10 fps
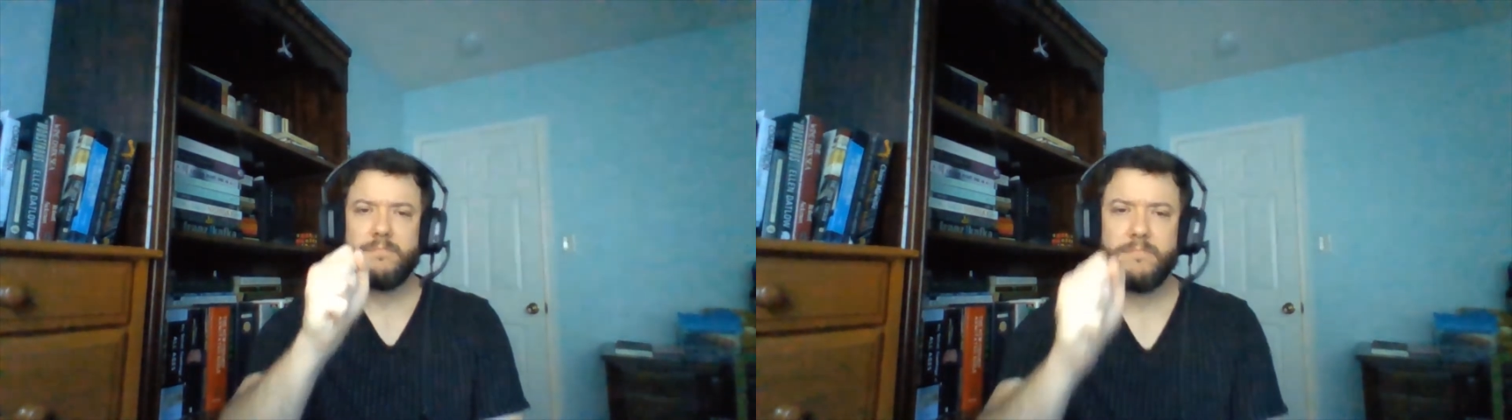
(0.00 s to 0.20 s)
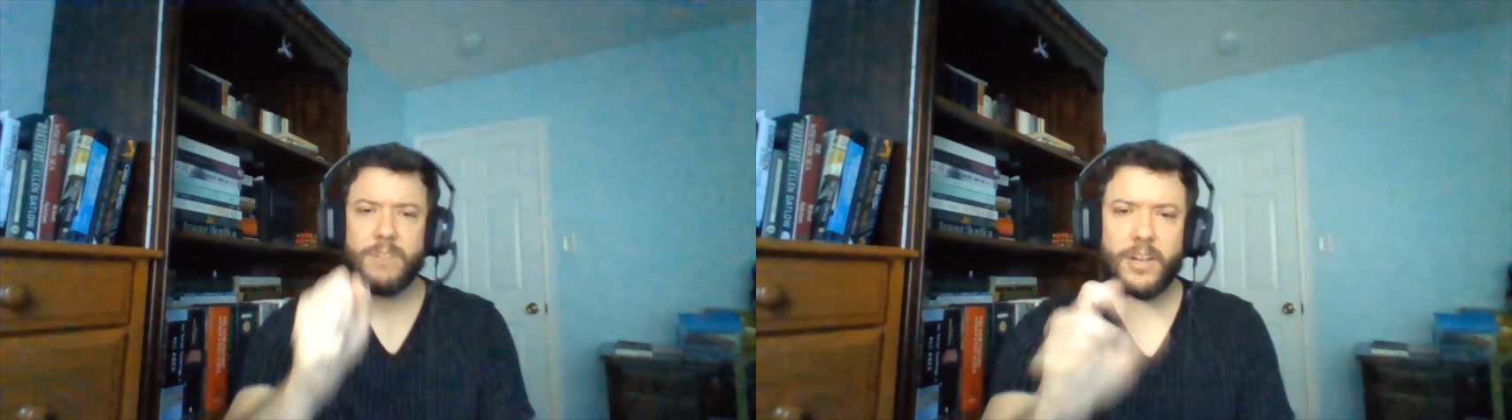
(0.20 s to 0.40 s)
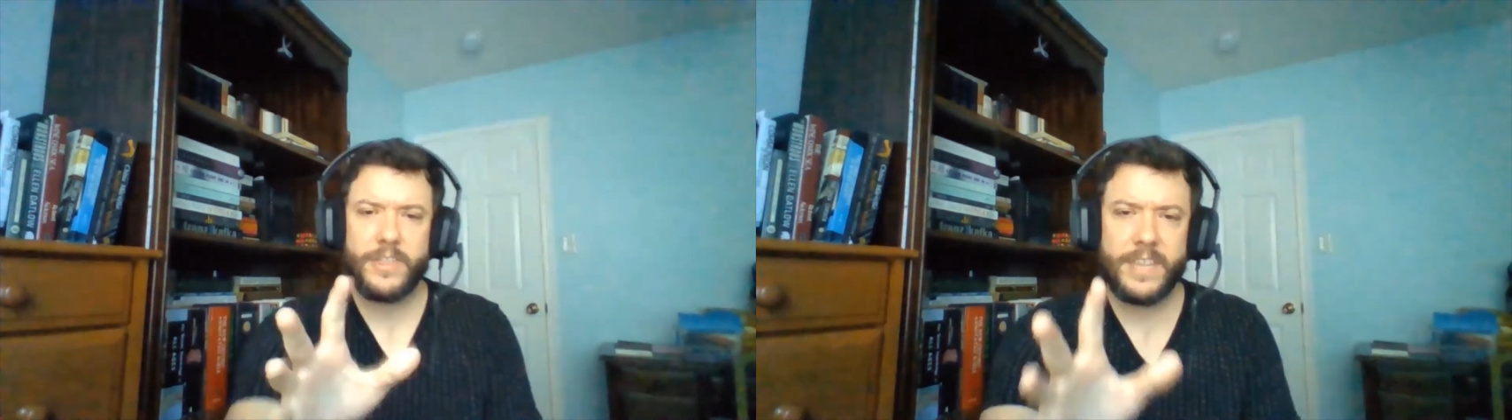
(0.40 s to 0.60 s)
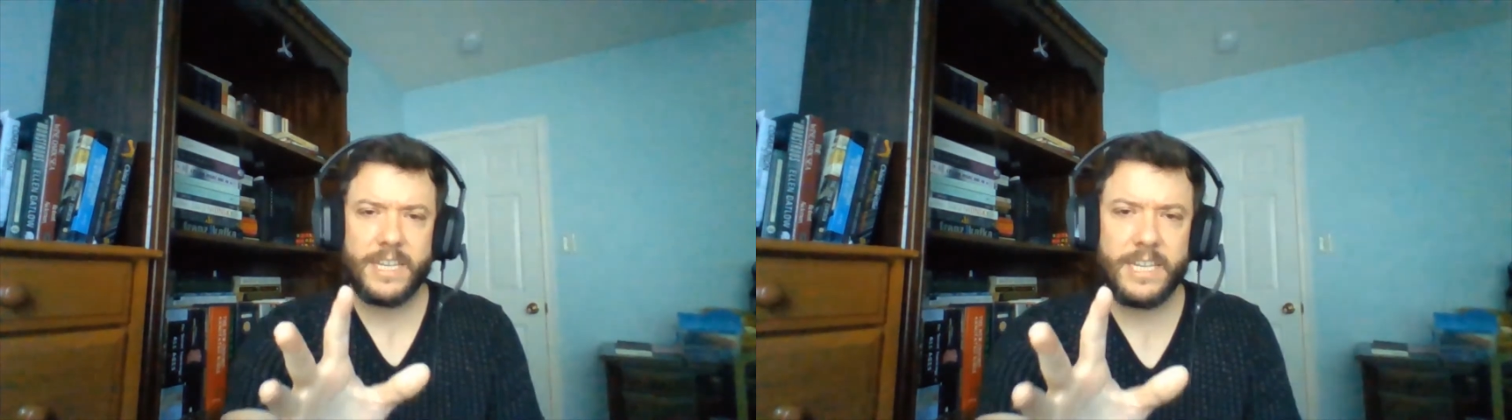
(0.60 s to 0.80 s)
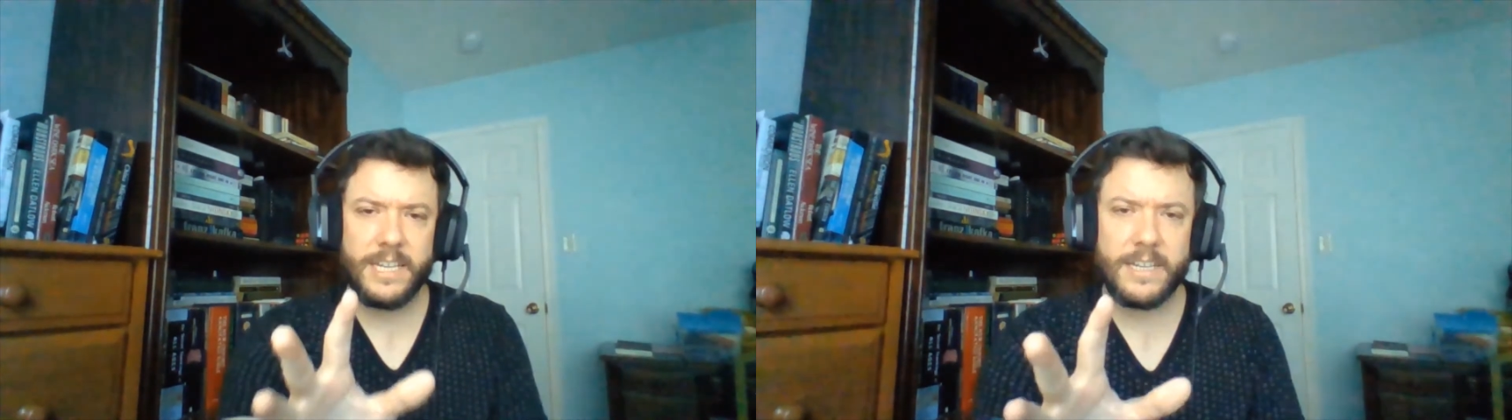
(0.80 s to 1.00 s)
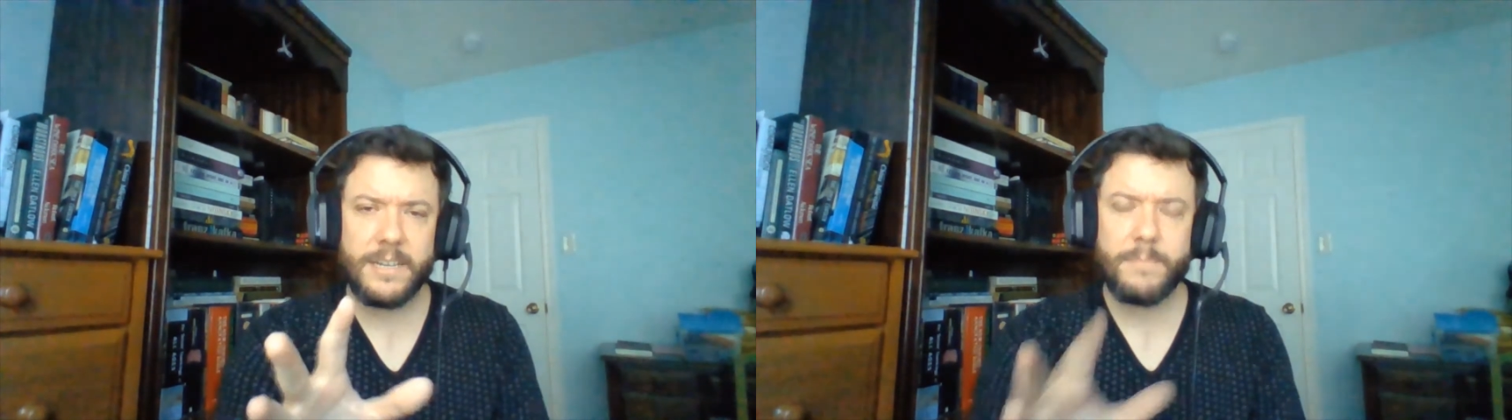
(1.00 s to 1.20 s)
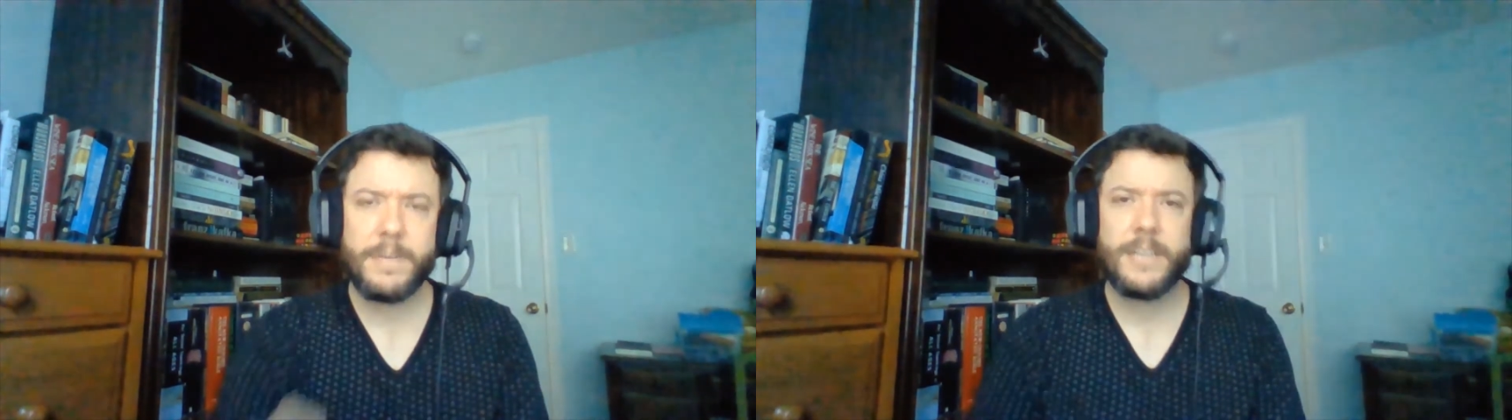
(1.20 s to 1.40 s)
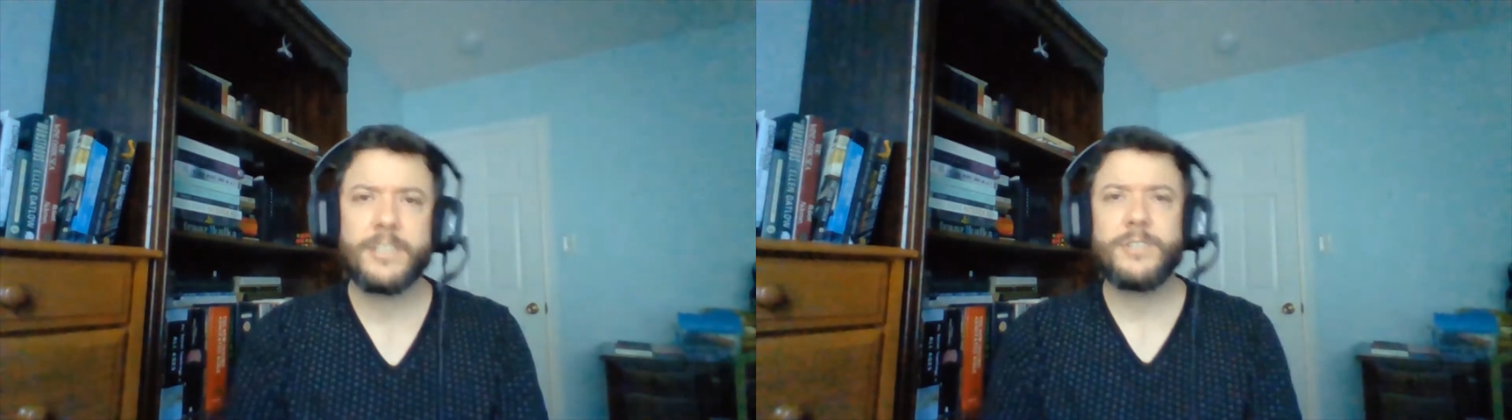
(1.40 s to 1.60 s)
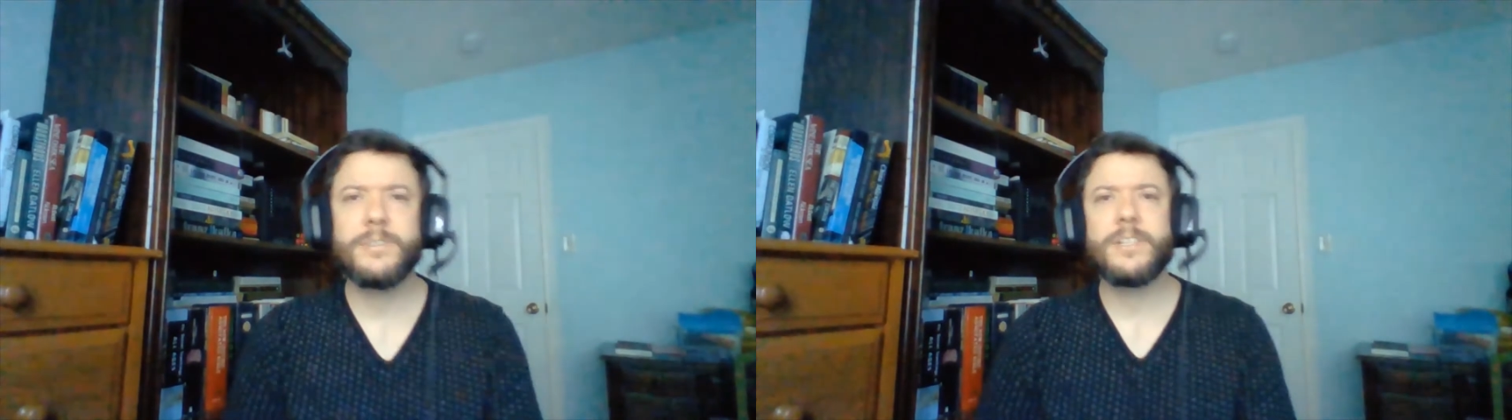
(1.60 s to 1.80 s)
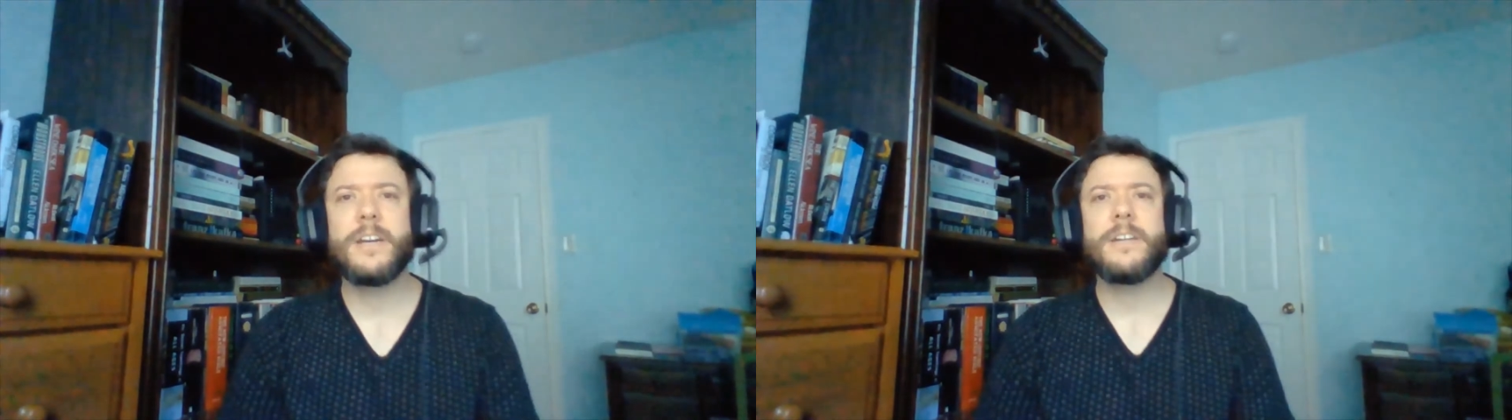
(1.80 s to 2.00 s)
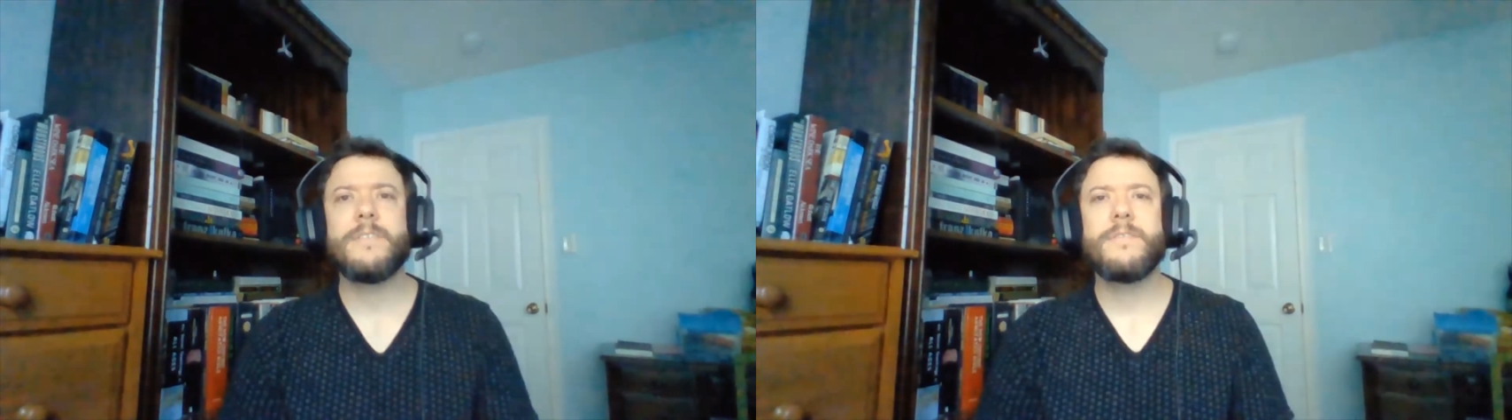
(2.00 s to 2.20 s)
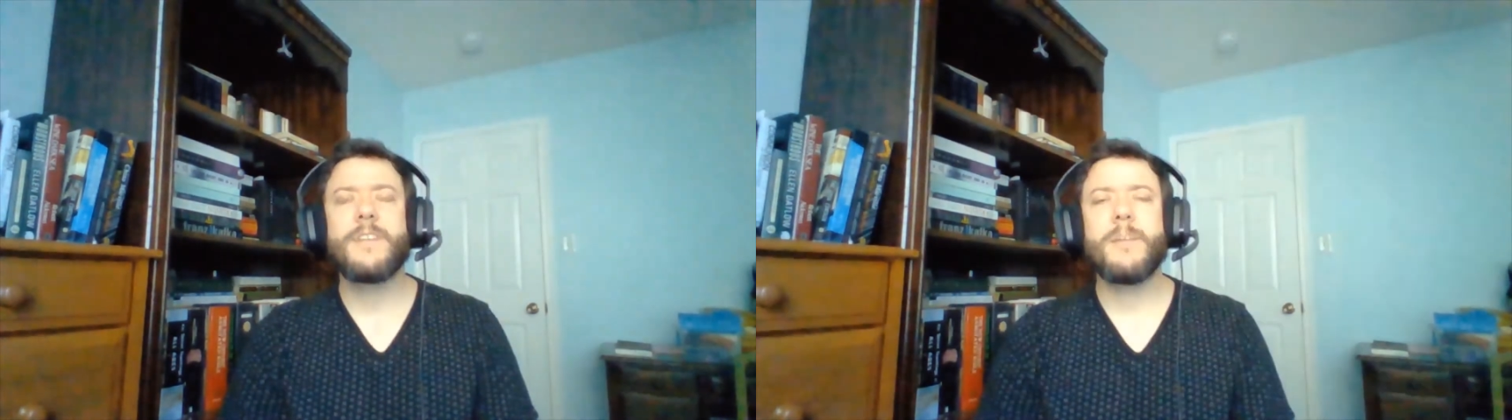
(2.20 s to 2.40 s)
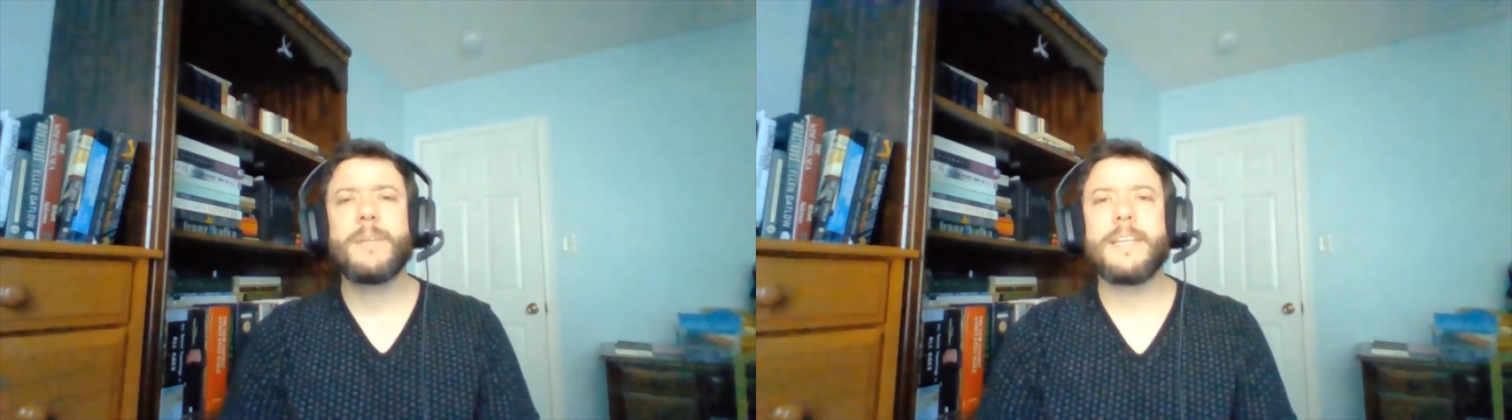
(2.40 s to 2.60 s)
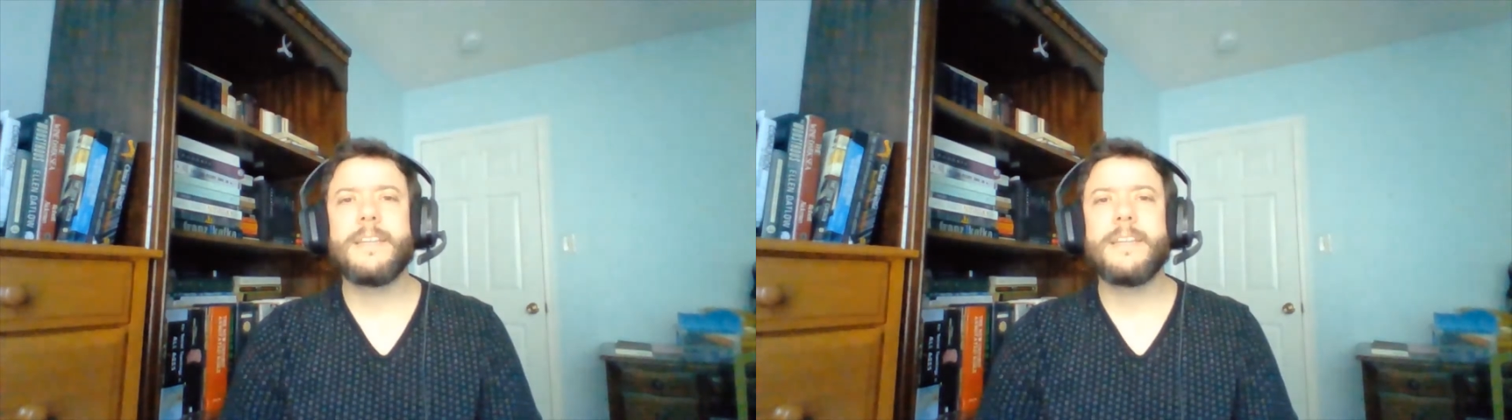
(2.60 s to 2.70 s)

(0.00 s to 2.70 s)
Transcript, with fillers: authentic compared to a lot of coming